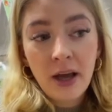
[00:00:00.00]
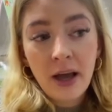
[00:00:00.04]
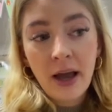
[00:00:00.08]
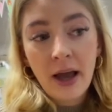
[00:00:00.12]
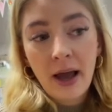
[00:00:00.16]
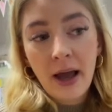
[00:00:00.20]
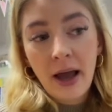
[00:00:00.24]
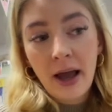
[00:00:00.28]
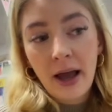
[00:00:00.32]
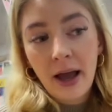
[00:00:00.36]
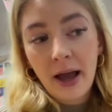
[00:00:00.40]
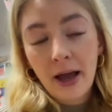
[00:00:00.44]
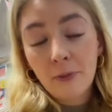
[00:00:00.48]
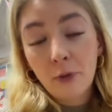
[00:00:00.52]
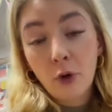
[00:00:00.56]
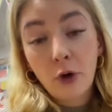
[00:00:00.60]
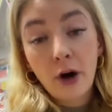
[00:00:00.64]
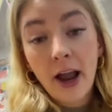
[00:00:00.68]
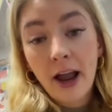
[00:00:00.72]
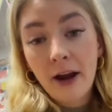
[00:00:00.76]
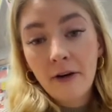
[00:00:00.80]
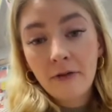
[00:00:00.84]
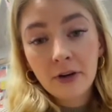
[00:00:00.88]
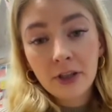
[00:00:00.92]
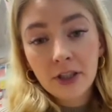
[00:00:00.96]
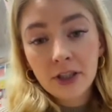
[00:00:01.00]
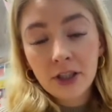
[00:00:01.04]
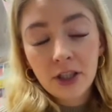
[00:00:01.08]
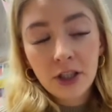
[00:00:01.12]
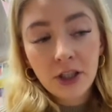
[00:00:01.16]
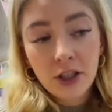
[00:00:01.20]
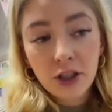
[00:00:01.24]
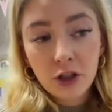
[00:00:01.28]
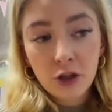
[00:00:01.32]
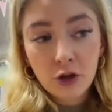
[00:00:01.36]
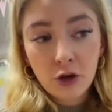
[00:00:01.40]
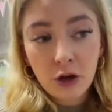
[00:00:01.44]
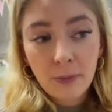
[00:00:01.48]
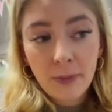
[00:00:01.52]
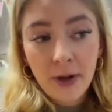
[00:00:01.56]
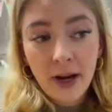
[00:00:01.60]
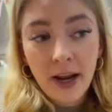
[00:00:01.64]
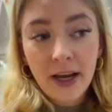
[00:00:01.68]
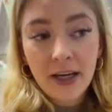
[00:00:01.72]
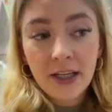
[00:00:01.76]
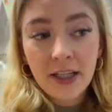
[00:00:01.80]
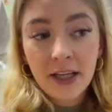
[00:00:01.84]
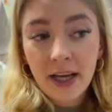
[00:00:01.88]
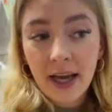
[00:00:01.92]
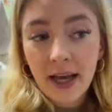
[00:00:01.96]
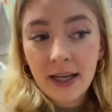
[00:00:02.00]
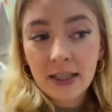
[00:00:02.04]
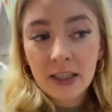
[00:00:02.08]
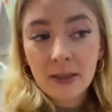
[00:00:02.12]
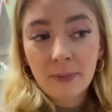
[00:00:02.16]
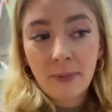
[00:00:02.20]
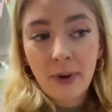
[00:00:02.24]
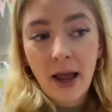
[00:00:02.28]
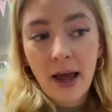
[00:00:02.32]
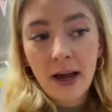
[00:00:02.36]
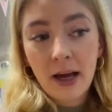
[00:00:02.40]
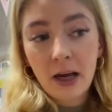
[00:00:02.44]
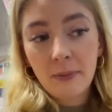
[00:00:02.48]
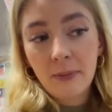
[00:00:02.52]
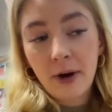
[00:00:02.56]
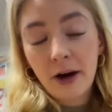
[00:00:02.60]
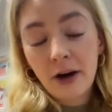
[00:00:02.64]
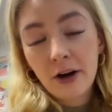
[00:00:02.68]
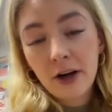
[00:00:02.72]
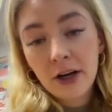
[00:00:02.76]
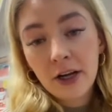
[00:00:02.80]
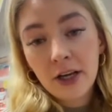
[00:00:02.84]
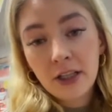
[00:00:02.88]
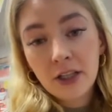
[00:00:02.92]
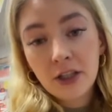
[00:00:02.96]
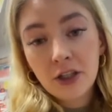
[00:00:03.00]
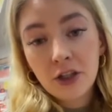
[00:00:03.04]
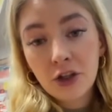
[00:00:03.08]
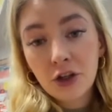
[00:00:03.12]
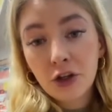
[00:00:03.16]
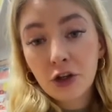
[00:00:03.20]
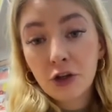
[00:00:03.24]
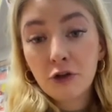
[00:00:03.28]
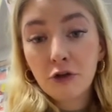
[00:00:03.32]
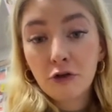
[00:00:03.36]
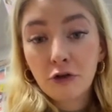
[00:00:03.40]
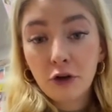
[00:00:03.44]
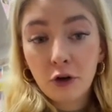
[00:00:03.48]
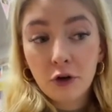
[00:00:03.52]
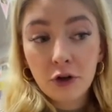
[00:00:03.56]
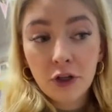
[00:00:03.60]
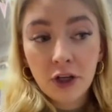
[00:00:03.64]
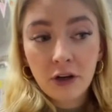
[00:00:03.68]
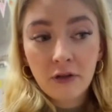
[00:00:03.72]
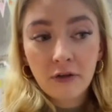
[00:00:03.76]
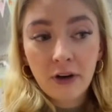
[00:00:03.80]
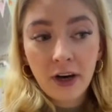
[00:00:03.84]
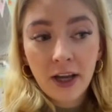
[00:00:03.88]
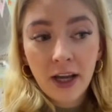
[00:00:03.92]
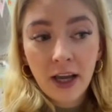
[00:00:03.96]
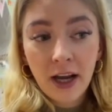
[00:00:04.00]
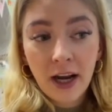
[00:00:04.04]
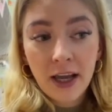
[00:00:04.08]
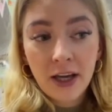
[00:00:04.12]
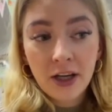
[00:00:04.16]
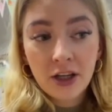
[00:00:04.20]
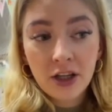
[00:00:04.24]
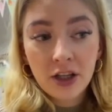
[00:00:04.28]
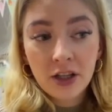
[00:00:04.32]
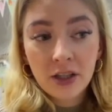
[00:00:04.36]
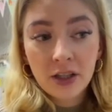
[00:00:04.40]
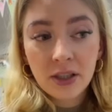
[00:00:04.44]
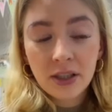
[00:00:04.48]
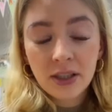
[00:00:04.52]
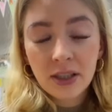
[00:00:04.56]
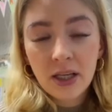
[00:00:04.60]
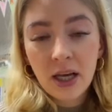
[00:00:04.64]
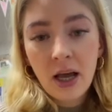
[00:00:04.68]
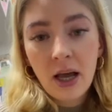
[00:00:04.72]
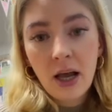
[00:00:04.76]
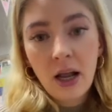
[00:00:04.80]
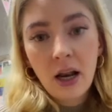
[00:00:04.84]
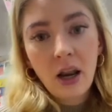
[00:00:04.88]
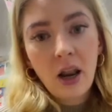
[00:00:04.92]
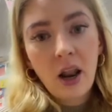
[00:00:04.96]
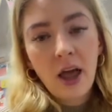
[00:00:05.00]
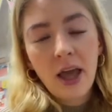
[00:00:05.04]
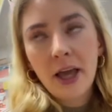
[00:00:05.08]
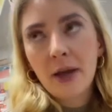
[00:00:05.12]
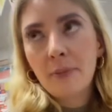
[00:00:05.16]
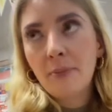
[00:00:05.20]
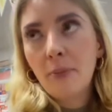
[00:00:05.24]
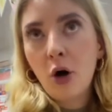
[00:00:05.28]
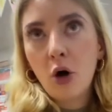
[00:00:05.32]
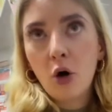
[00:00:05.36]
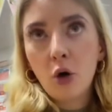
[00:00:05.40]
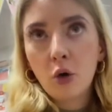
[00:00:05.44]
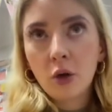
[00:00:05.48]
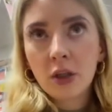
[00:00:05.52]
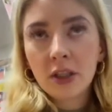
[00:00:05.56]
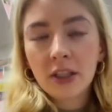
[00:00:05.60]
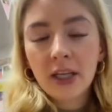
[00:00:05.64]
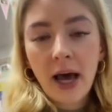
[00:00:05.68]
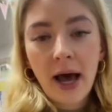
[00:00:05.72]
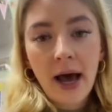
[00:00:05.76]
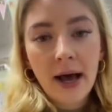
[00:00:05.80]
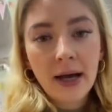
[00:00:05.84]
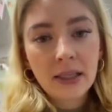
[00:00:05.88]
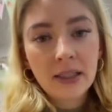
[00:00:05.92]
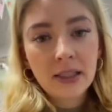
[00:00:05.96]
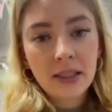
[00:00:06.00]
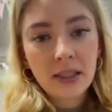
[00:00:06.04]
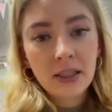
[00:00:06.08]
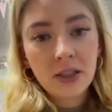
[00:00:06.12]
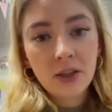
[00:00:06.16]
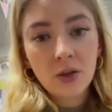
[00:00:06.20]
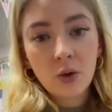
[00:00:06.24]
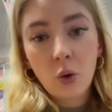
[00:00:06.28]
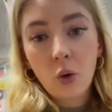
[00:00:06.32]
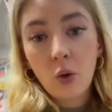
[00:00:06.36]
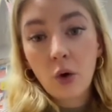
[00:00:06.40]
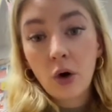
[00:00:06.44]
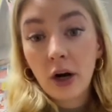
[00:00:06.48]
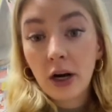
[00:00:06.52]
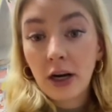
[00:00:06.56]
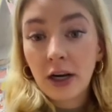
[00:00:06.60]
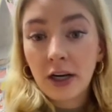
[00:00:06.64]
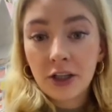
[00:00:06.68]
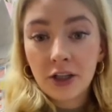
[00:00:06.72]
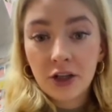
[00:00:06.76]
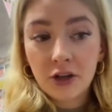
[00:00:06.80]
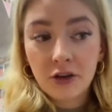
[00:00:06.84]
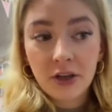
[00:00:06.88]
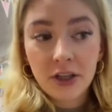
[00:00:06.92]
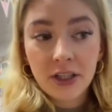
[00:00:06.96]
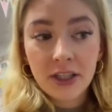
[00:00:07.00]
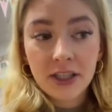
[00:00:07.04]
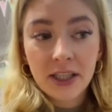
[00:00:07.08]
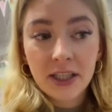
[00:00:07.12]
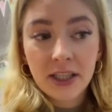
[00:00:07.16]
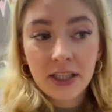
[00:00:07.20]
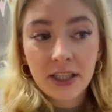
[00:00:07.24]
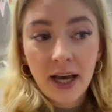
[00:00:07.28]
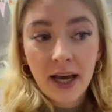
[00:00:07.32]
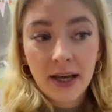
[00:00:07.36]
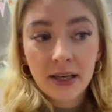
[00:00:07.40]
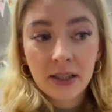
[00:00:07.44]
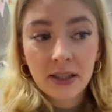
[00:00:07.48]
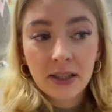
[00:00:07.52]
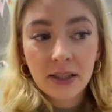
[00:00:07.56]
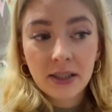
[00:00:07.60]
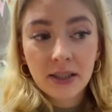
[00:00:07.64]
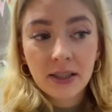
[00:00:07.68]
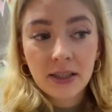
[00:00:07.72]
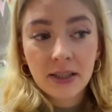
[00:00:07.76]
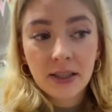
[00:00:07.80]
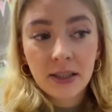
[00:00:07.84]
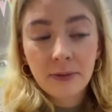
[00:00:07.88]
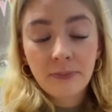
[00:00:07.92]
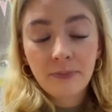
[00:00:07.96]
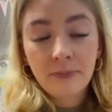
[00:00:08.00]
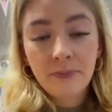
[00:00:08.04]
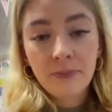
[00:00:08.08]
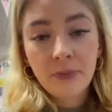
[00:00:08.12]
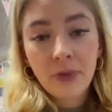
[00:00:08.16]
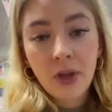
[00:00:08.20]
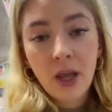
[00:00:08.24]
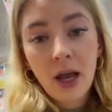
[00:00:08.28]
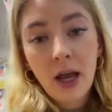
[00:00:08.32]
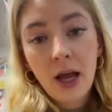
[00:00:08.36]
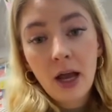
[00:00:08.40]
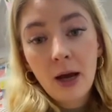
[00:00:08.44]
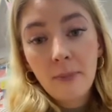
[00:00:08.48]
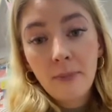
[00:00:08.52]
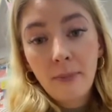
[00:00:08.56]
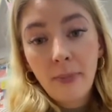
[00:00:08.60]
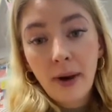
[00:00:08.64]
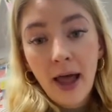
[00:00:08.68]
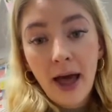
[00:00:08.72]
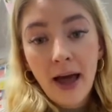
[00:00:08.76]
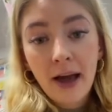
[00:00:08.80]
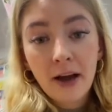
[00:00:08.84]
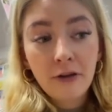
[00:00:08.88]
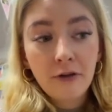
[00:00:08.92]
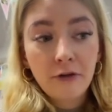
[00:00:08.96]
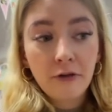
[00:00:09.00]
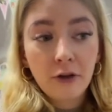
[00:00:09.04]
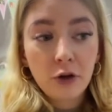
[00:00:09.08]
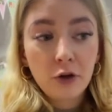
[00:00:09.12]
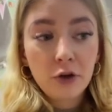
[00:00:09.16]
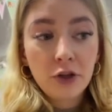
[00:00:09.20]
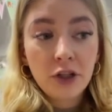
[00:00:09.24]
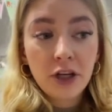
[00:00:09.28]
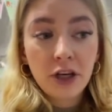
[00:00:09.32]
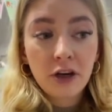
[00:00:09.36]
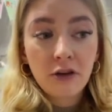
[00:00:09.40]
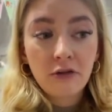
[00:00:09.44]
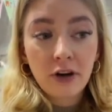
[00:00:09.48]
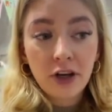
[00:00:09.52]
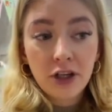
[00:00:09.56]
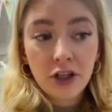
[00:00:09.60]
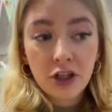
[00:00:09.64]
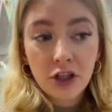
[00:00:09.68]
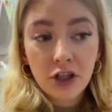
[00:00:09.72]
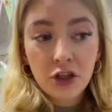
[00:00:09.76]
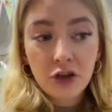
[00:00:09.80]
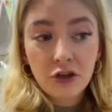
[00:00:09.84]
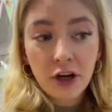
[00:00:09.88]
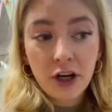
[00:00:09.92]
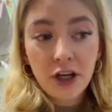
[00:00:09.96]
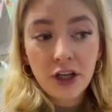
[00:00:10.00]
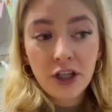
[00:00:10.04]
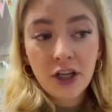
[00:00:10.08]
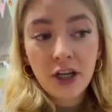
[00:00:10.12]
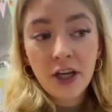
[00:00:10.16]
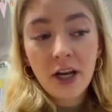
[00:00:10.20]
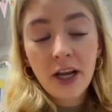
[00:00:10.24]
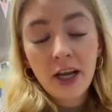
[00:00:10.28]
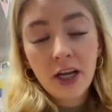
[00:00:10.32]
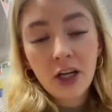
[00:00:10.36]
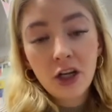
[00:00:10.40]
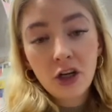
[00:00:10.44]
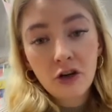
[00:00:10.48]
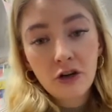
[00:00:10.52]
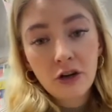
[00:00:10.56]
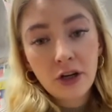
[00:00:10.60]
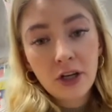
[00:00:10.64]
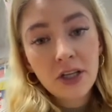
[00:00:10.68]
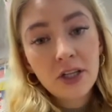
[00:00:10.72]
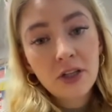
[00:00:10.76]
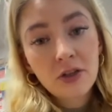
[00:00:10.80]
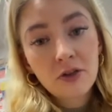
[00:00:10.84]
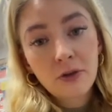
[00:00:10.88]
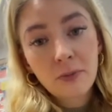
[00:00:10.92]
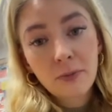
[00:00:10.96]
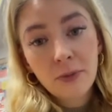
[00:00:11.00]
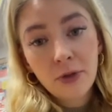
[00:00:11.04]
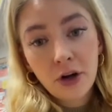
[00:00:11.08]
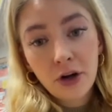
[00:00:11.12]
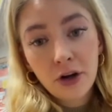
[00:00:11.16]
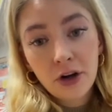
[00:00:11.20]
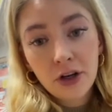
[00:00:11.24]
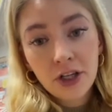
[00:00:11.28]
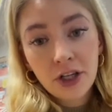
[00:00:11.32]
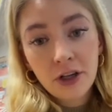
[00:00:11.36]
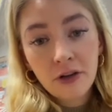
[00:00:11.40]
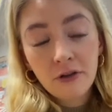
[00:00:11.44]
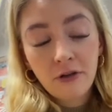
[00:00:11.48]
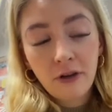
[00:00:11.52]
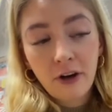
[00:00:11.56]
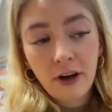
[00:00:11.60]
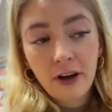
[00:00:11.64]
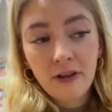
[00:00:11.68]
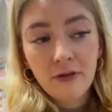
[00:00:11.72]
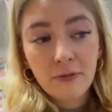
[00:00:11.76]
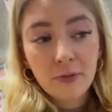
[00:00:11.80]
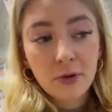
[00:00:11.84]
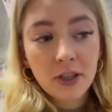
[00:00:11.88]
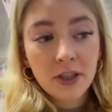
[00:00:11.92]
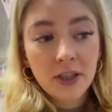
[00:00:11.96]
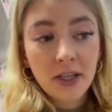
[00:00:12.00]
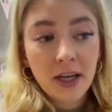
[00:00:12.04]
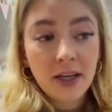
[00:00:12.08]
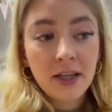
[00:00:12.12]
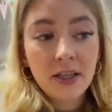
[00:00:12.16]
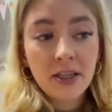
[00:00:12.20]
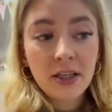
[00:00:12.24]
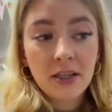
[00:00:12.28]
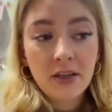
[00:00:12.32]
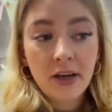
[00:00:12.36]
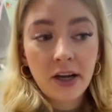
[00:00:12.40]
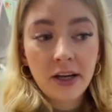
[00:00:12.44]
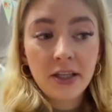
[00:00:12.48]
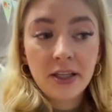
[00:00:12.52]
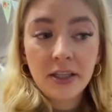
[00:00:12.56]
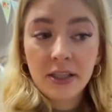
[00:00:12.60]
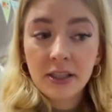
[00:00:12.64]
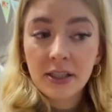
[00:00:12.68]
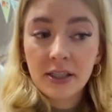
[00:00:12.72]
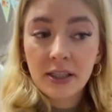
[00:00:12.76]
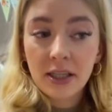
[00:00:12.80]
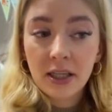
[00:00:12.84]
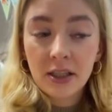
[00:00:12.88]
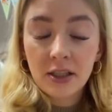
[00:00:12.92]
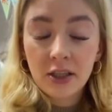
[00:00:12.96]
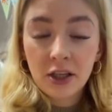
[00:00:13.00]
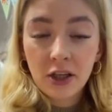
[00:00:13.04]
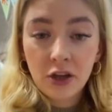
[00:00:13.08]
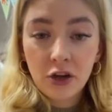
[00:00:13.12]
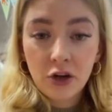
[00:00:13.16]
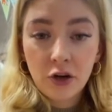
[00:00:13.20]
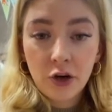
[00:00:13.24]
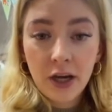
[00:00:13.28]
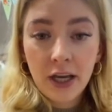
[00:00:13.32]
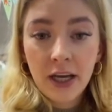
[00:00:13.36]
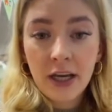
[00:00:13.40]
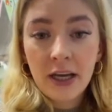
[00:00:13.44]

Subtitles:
or efforts to discriminate against Black Americans through voting regulations like poll taxes or literacy tests. Black voting registration increased from 35% in 1963